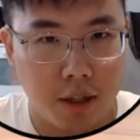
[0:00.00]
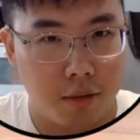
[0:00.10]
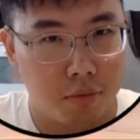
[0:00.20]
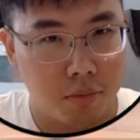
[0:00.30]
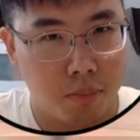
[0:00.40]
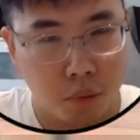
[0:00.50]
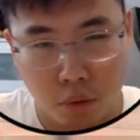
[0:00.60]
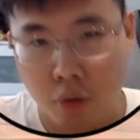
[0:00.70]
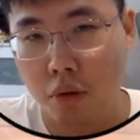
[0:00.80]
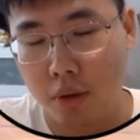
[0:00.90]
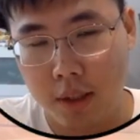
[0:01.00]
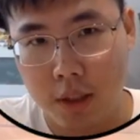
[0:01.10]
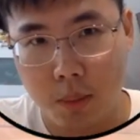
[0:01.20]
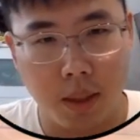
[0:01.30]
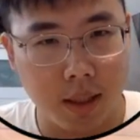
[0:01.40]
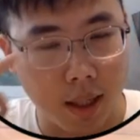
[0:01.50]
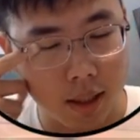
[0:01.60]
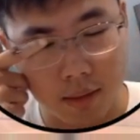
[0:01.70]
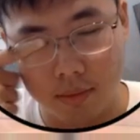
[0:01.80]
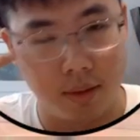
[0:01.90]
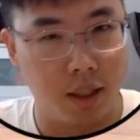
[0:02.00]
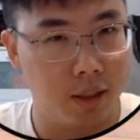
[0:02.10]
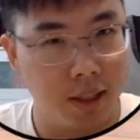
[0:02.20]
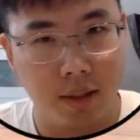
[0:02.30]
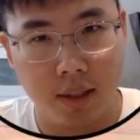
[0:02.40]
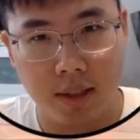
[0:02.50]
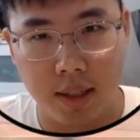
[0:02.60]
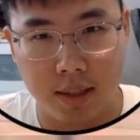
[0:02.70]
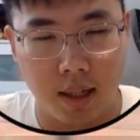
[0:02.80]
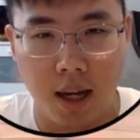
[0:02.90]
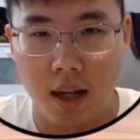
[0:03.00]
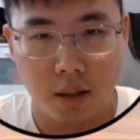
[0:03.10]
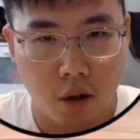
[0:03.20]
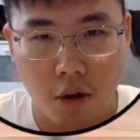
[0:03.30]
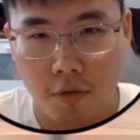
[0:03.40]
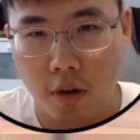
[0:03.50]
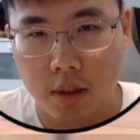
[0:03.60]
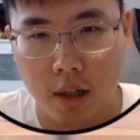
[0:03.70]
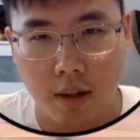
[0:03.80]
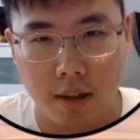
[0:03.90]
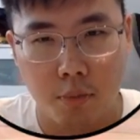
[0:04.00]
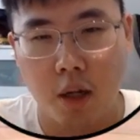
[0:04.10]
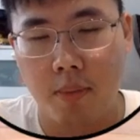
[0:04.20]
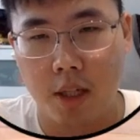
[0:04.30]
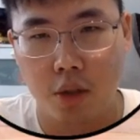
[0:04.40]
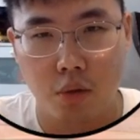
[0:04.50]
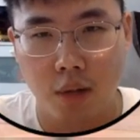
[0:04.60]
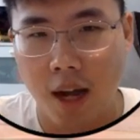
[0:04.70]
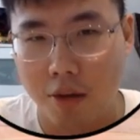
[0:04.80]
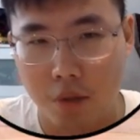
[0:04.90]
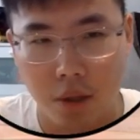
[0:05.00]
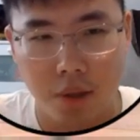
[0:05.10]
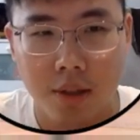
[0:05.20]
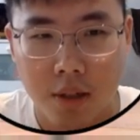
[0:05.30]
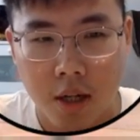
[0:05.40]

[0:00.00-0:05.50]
that could this be like they did this as a hardcore Falls Count Anywhere match to counter